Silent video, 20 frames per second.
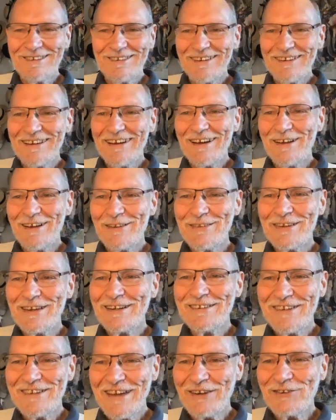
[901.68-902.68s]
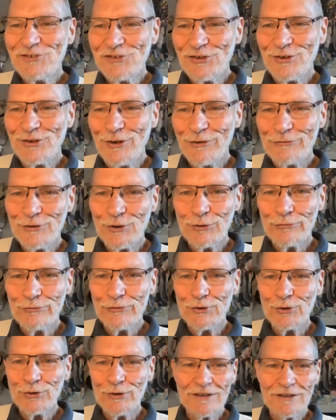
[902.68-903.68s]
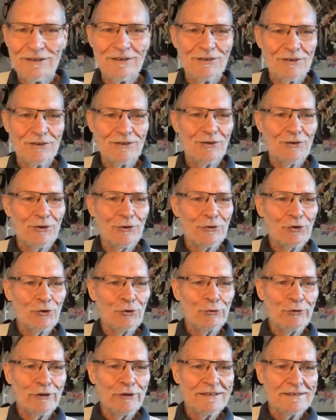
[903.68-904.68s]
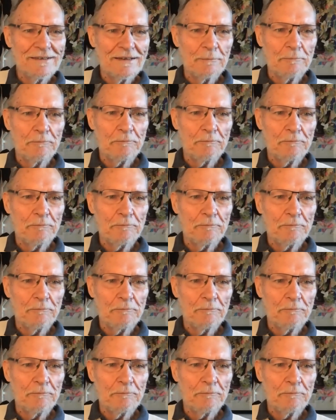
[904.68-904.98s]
the attention of your viewer or your reader.